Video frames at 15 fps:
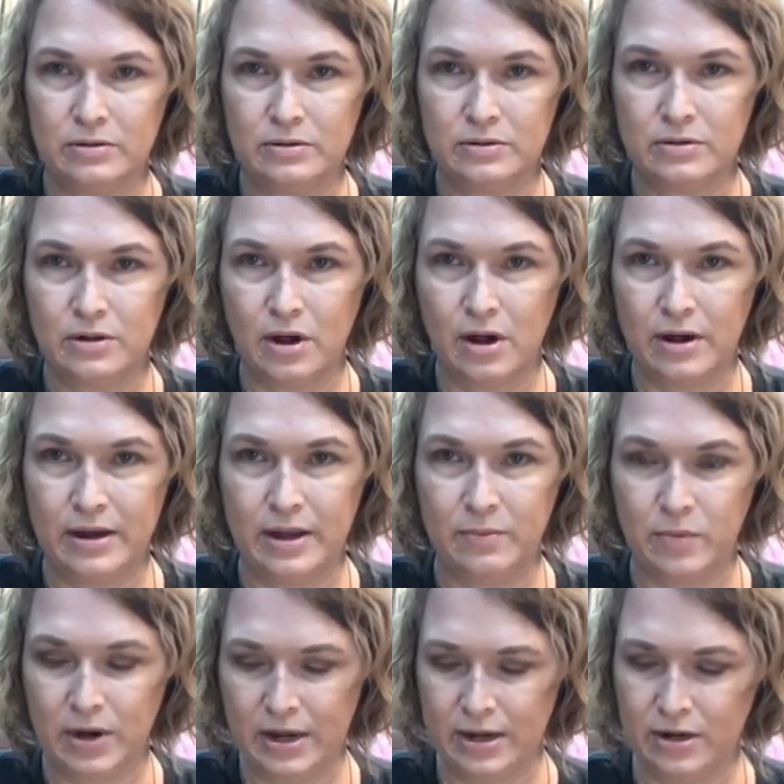on him
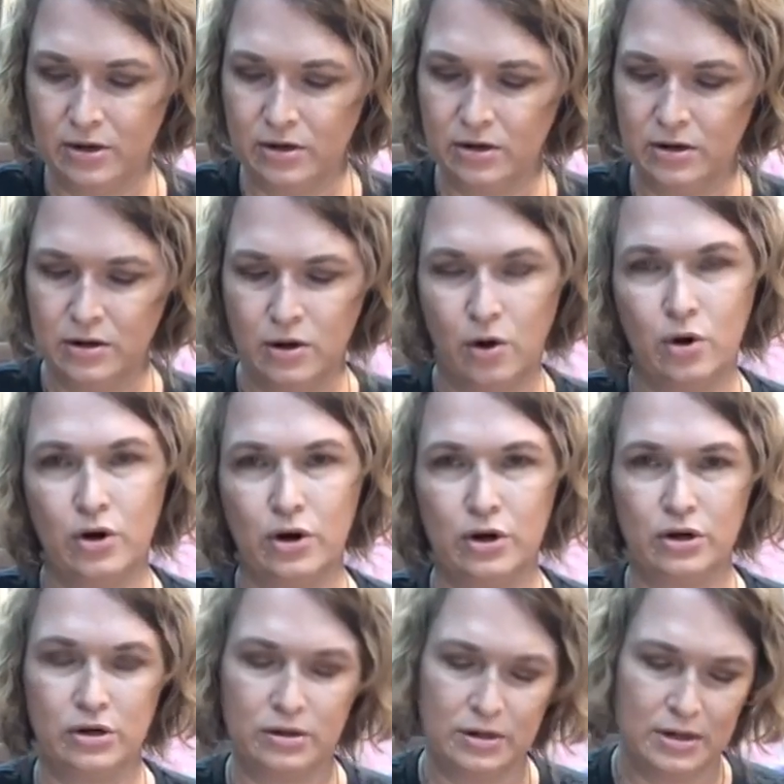right here, or
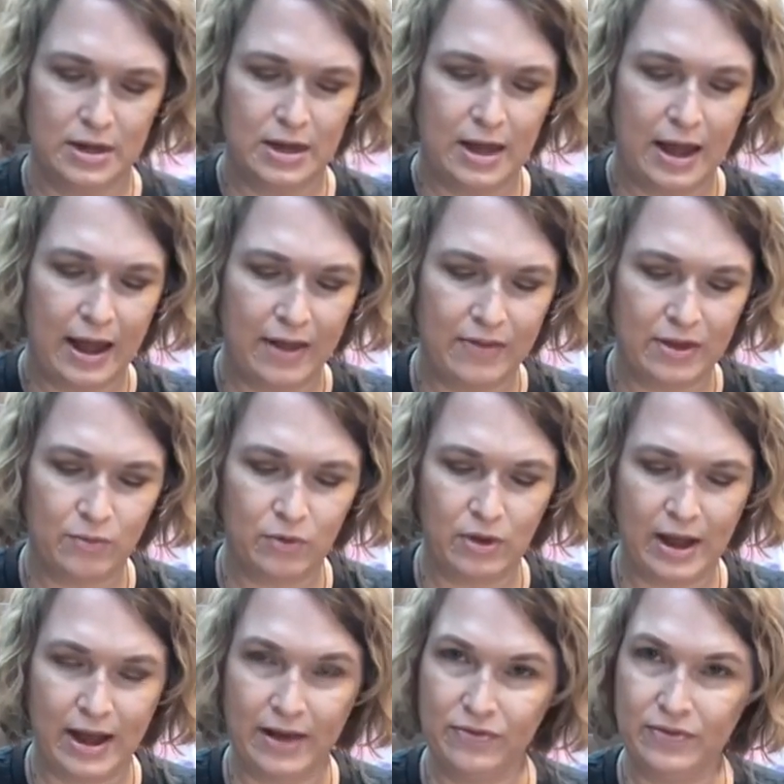her, and then we'll
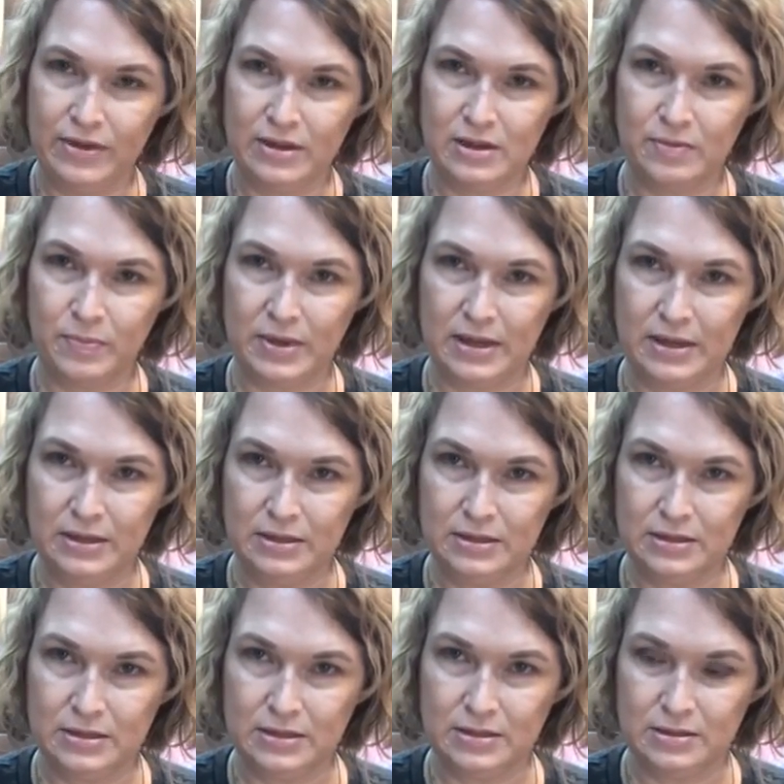add this
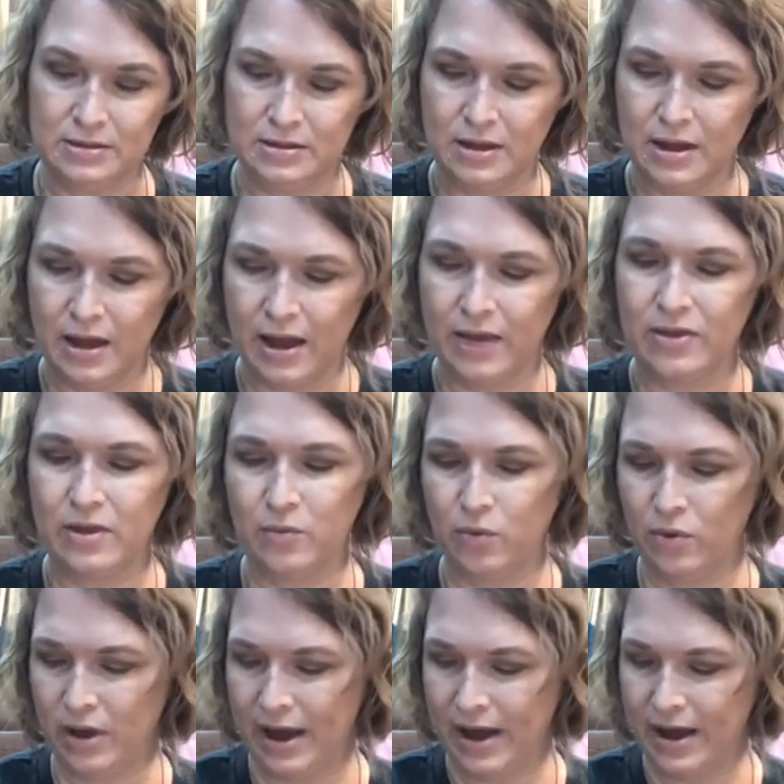piece, and then
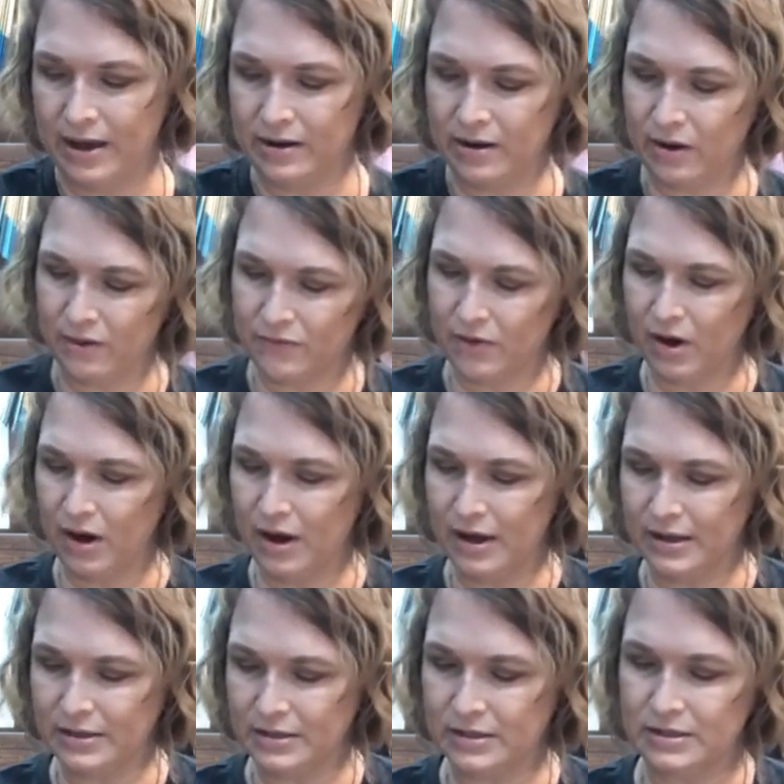we'll add, I've
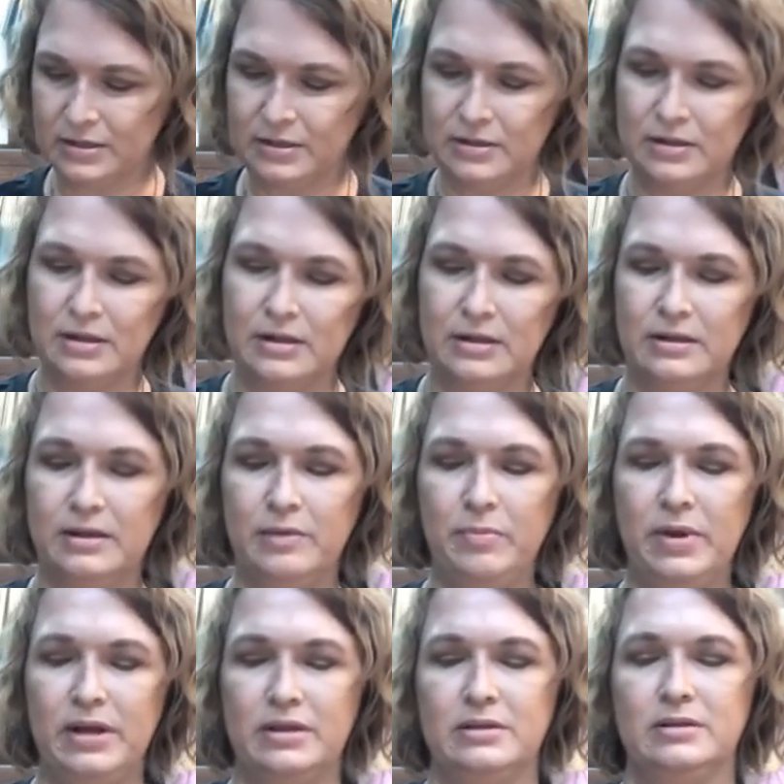got little
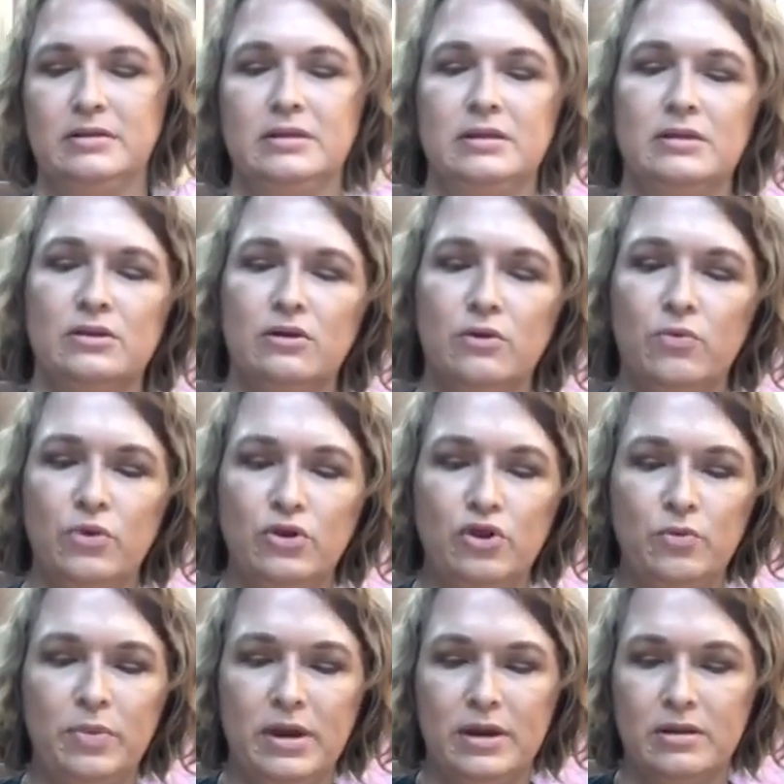buttons. These are would you
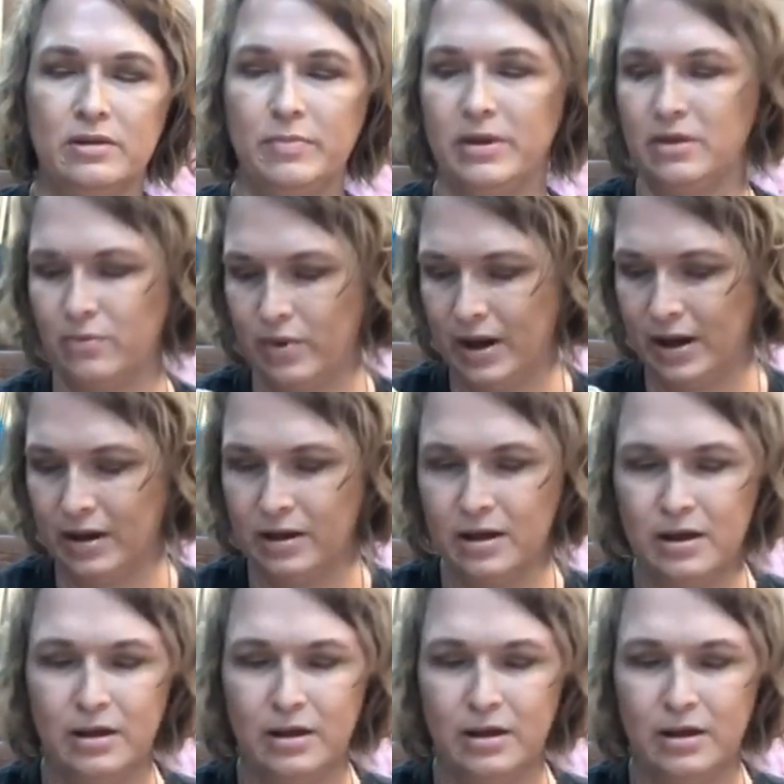bins, by the way.